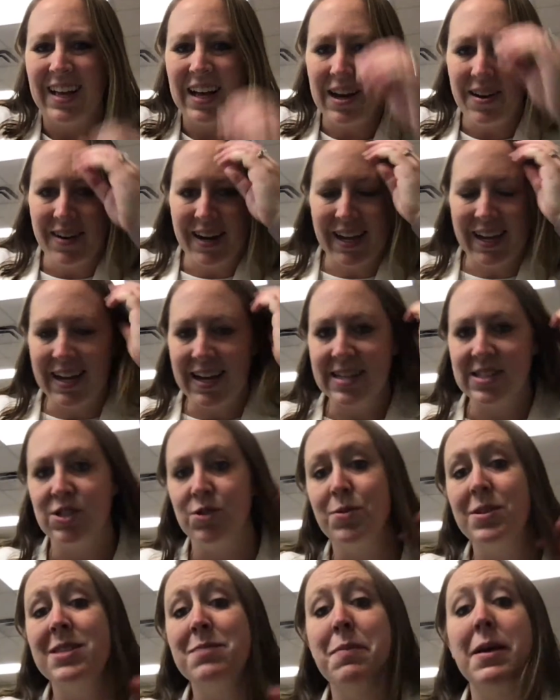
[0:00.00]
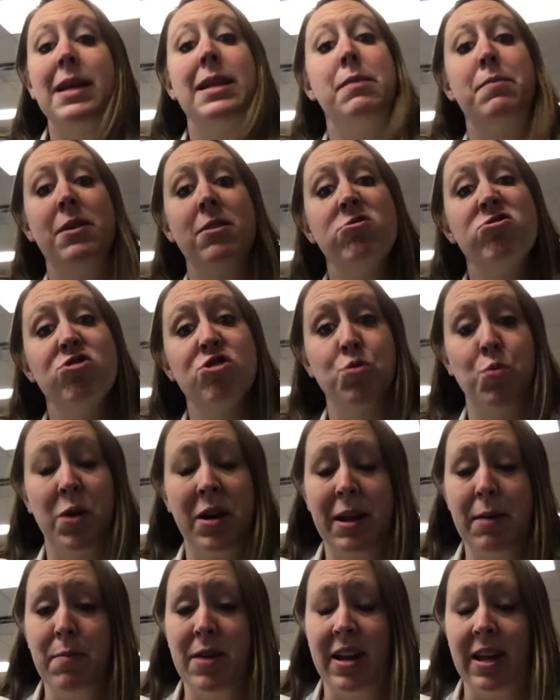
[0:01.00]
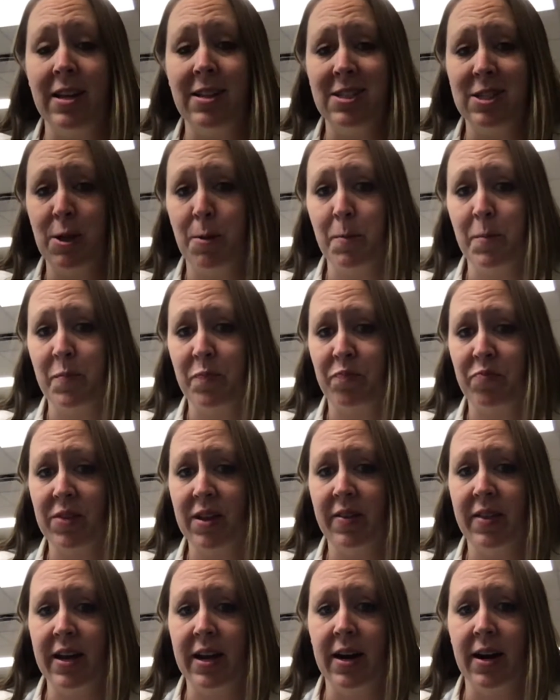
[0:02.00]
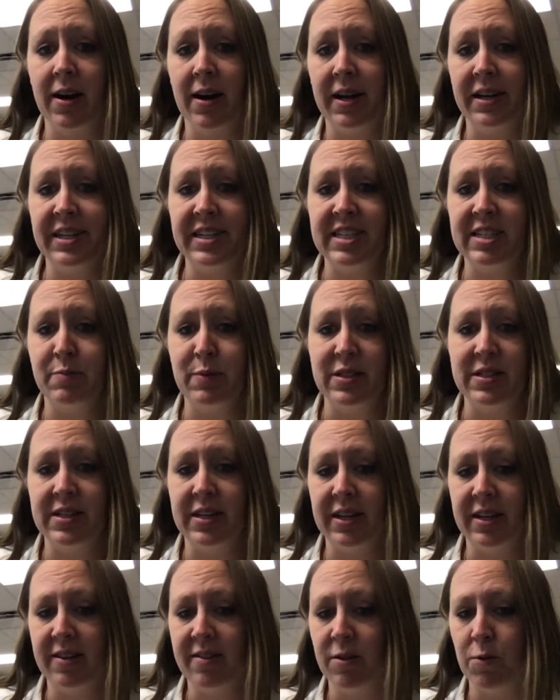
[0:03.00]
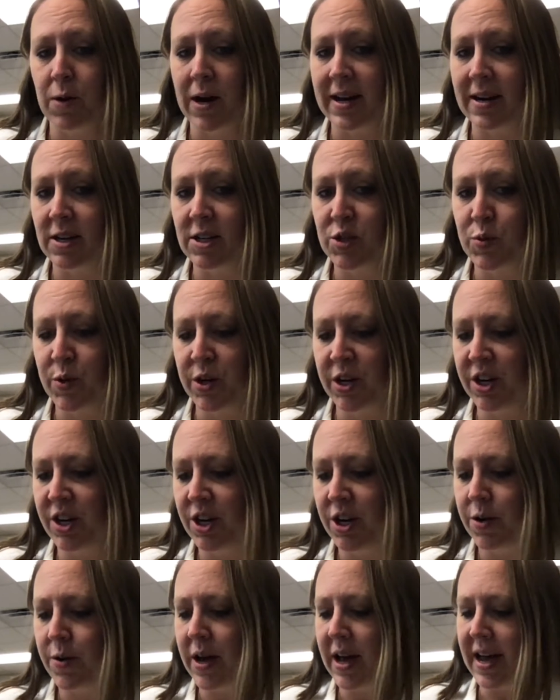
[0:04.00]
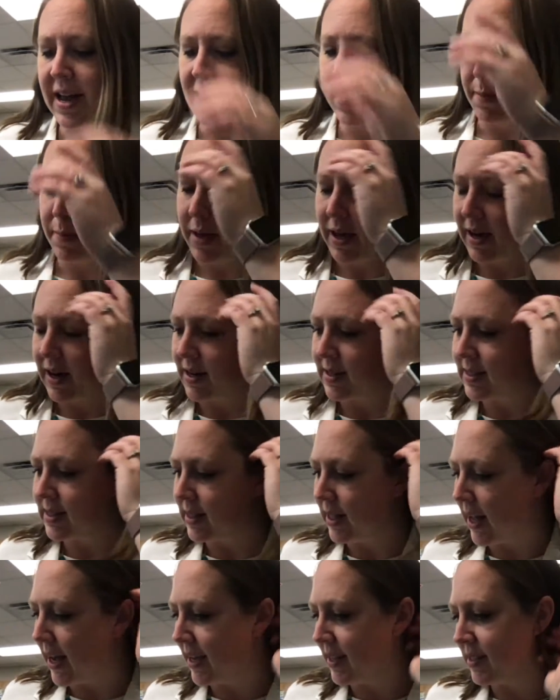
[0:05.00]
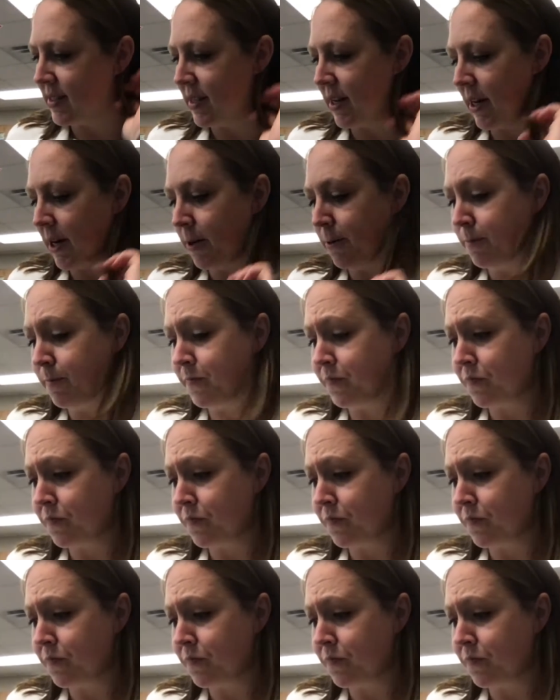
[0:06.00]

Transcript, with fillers: All right, guys, so it's been about 20 minutes that our onion has been sitting in the water. So we're gonna go ahead and make our slides now.